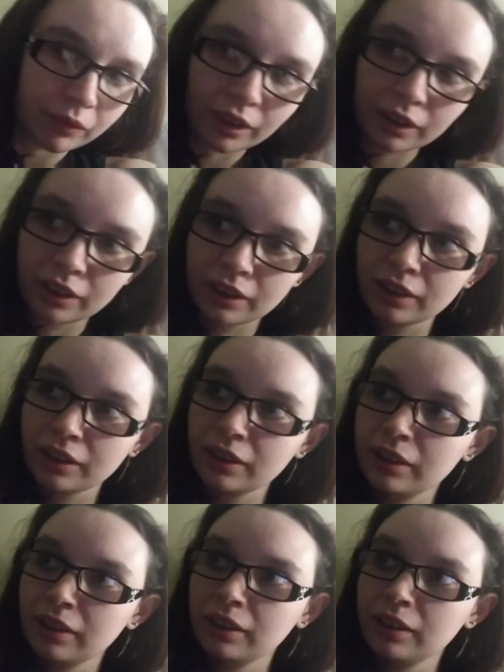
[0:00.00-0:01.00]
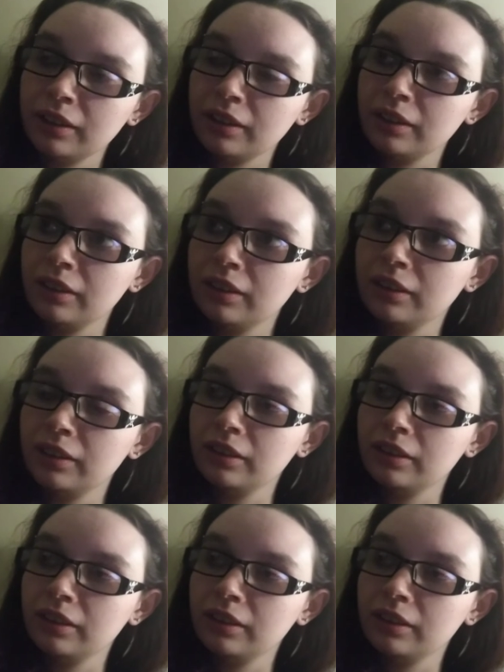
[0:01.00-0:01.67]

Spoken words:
(no one is talking)